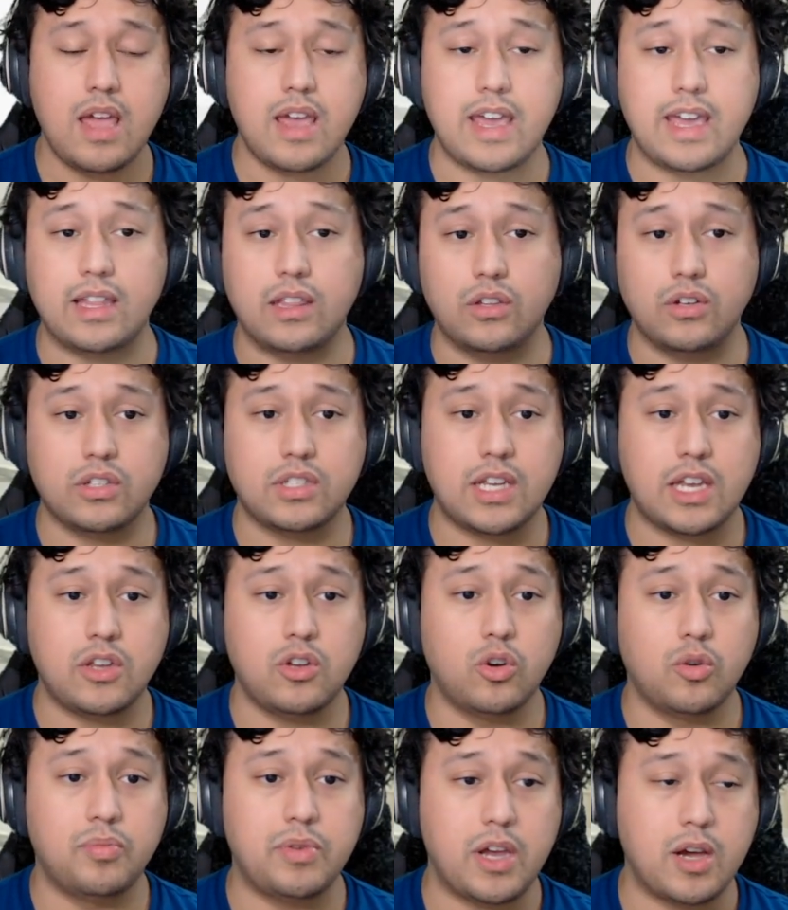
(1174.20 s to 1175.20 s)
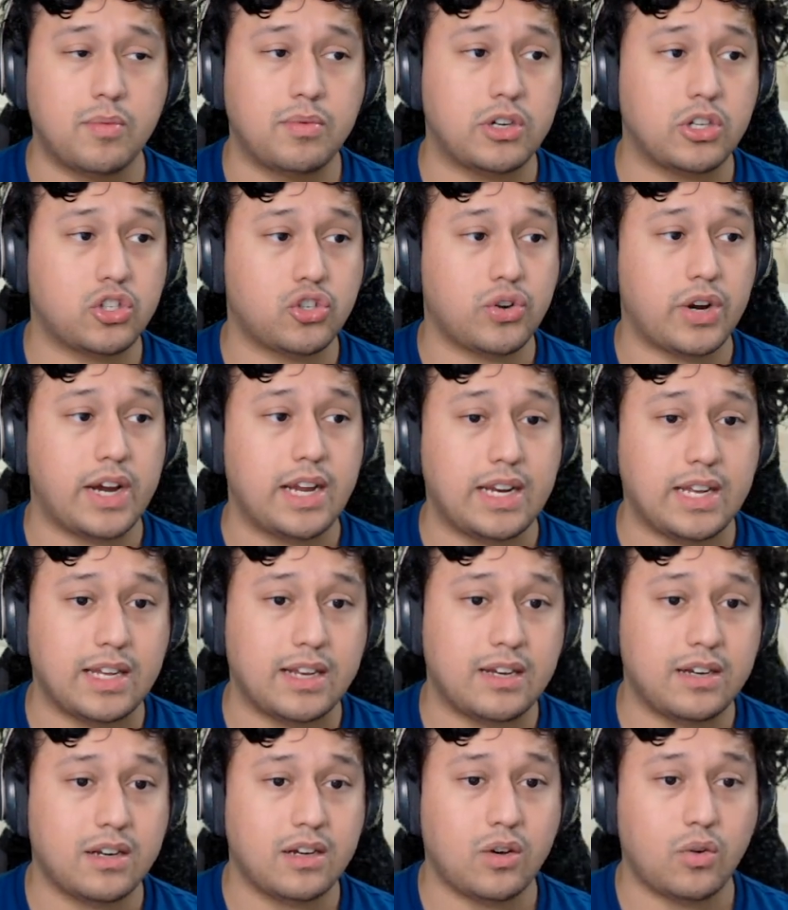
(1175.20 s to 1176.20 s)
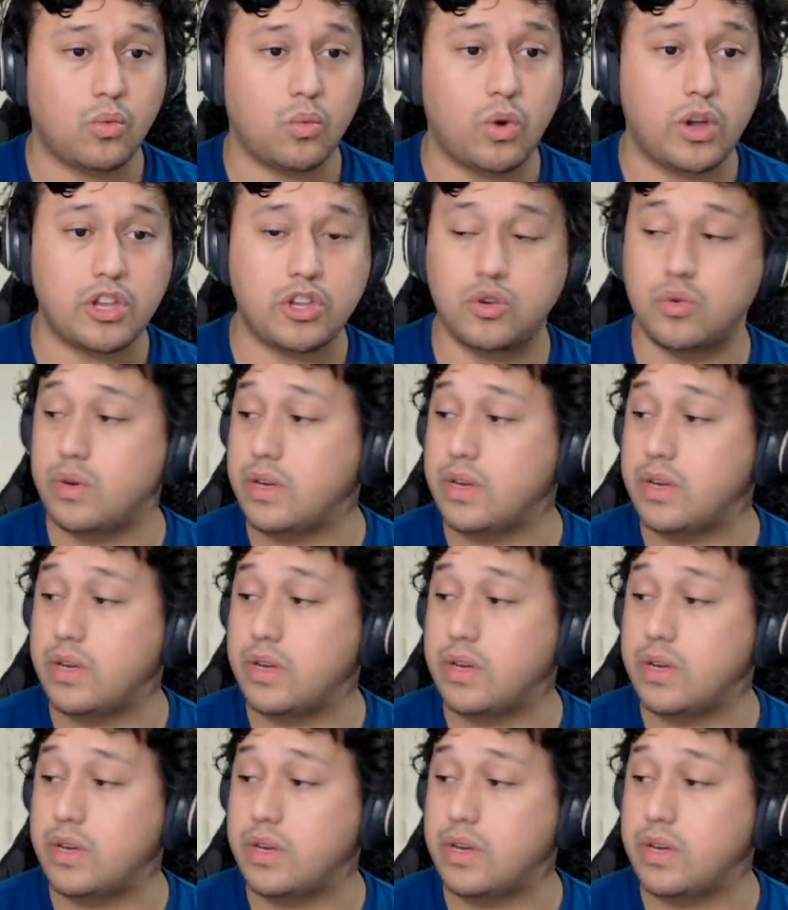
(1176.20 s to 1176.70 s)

it looks like you'll be able to trade in what you